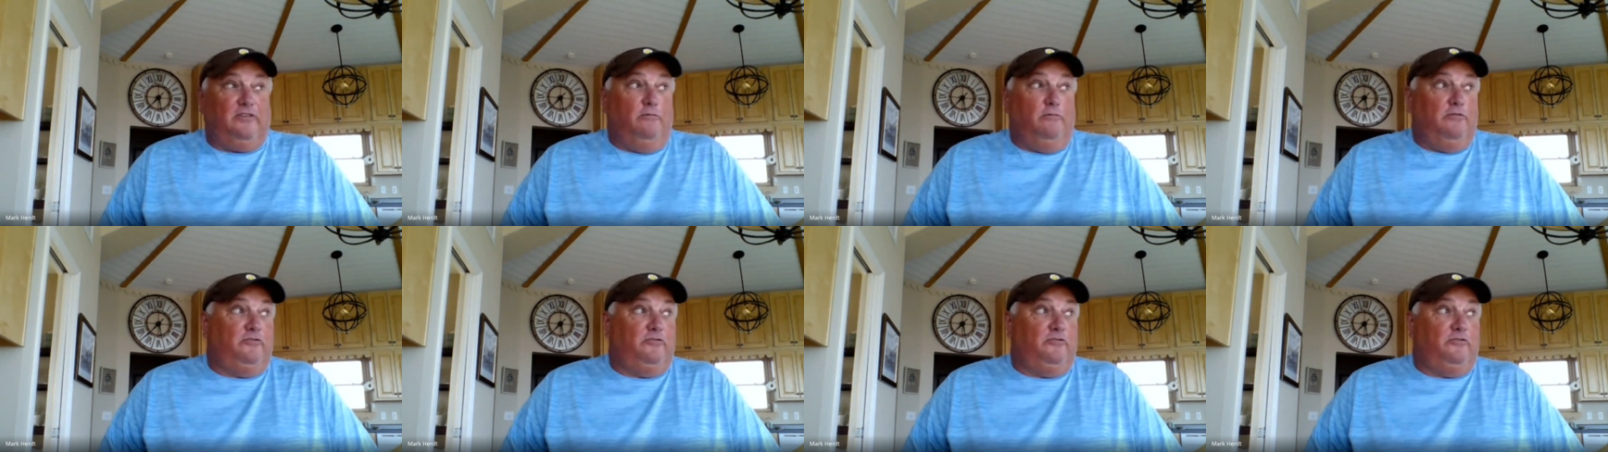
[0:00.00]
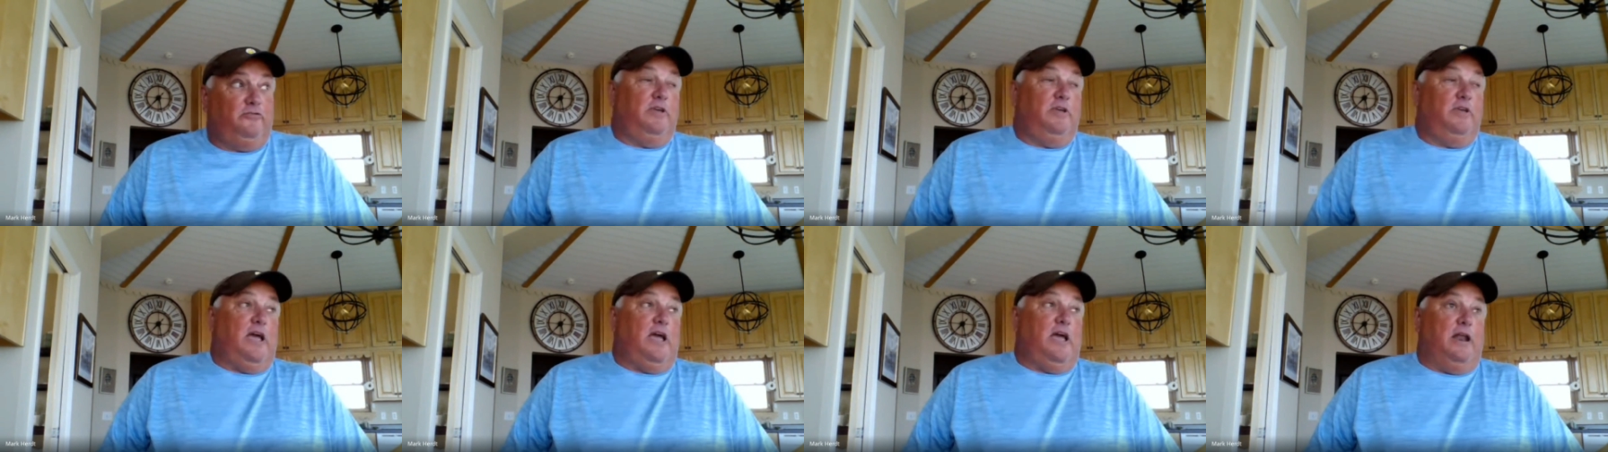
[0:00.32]
it was
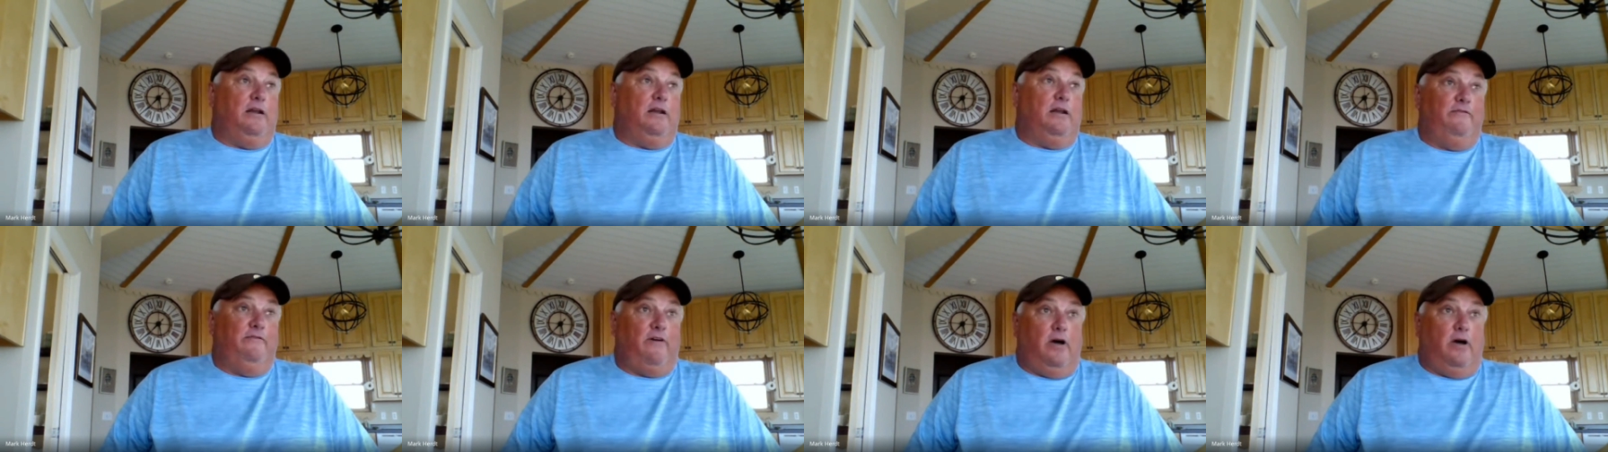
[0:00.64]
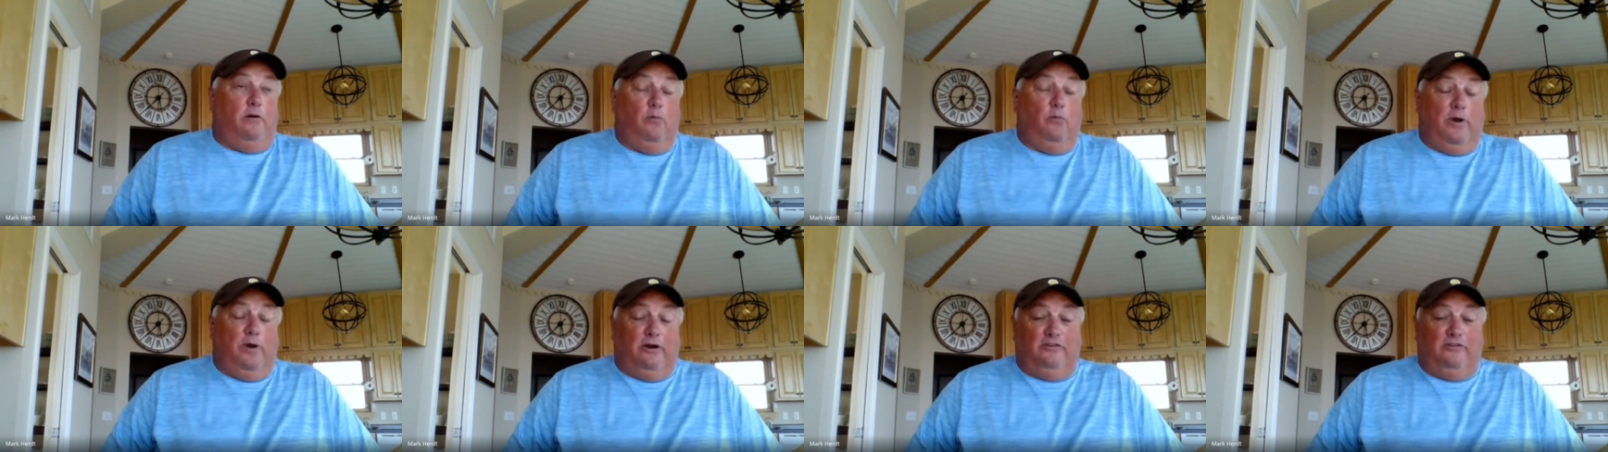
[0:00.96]
really kind of
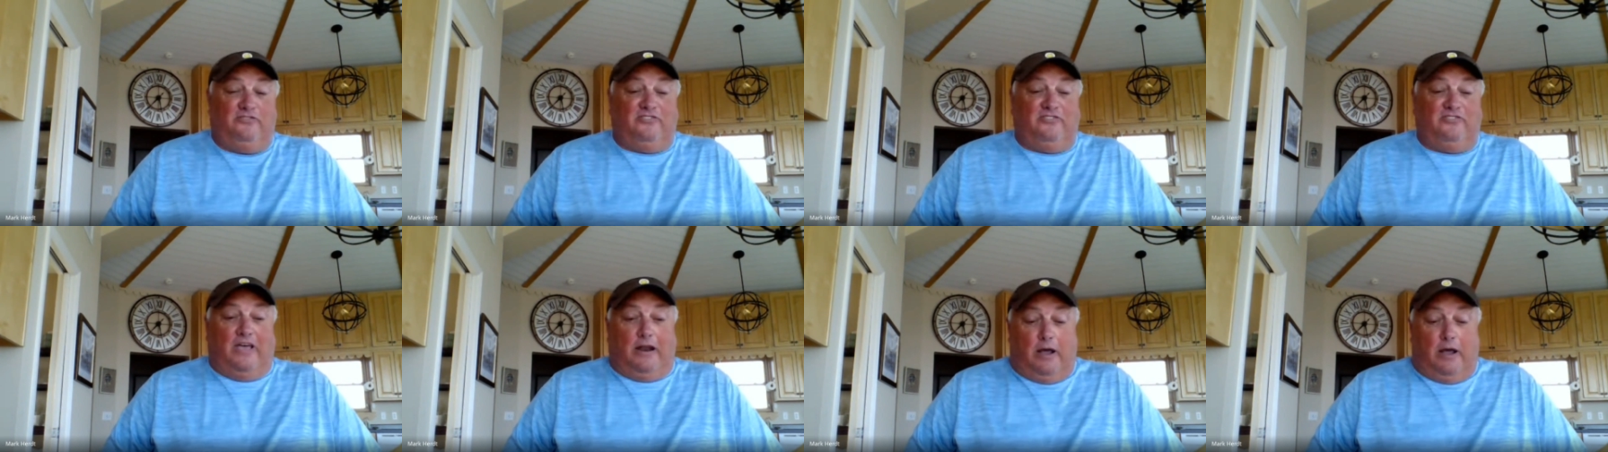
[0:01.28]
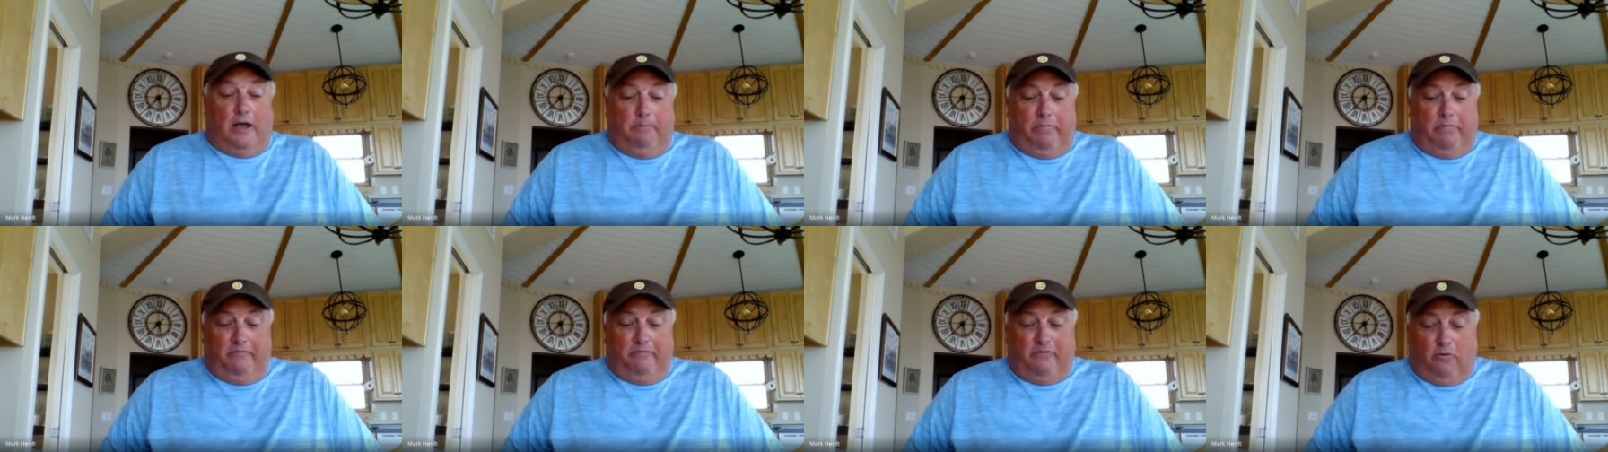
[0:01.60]
a weird
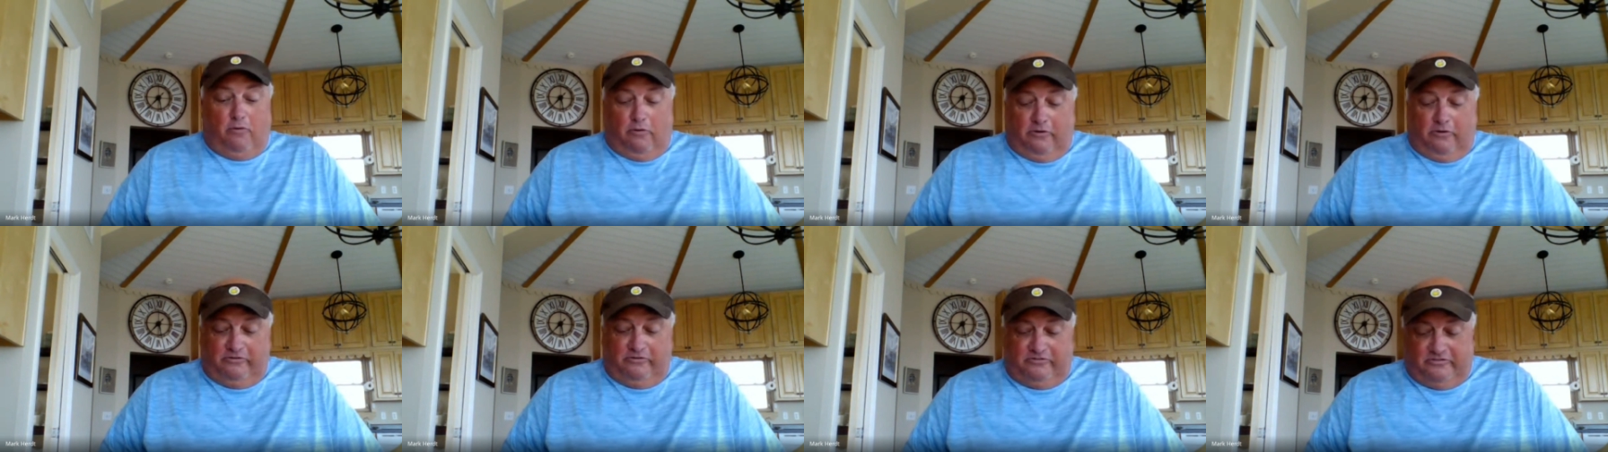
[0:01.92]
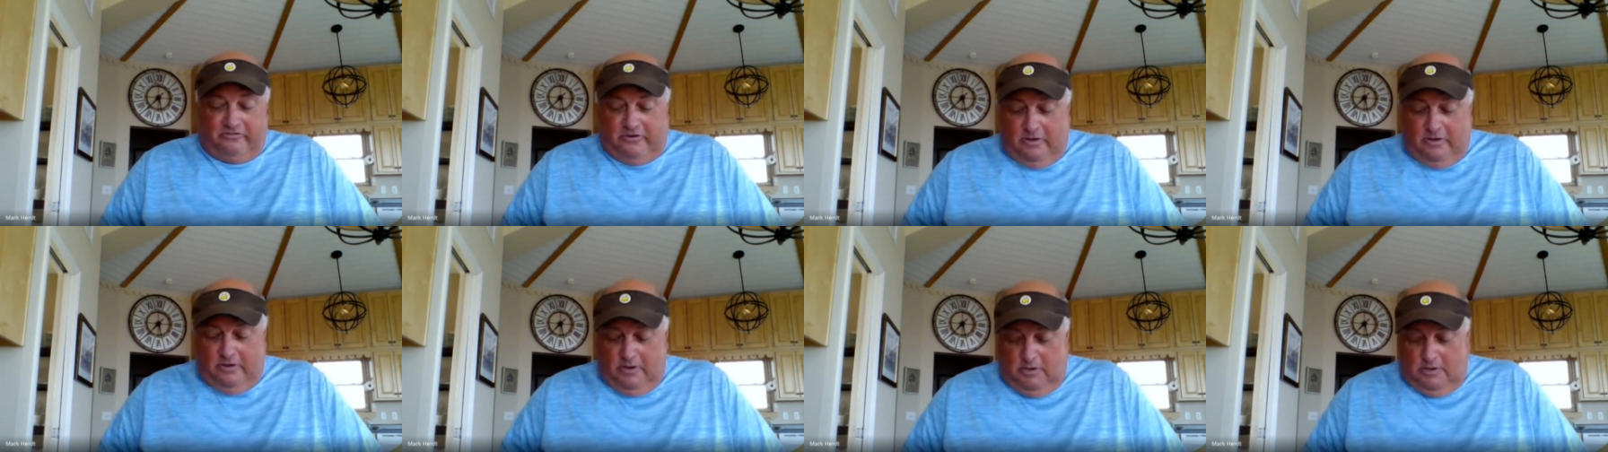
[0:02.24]
setup, of
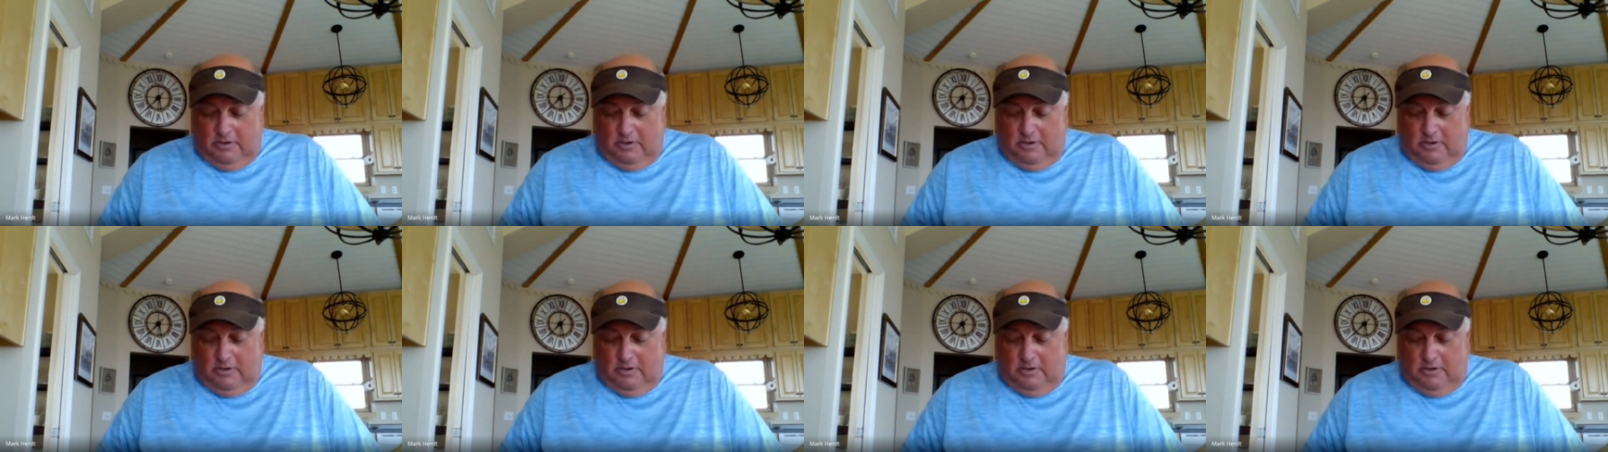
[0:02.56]
course,